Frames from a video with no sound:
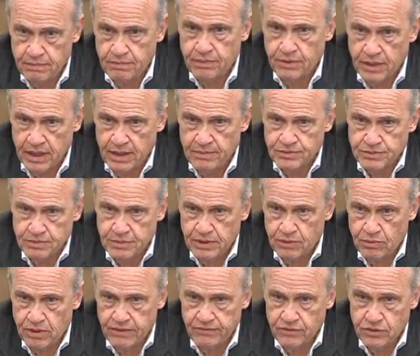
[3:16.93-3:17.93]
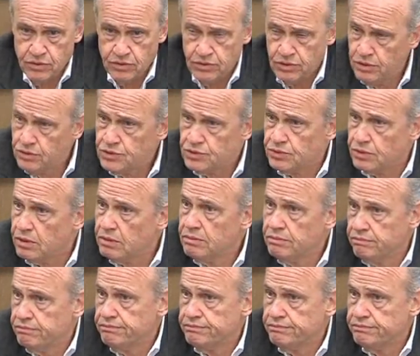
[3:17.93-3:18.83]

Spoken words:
perhaps be revenue neutral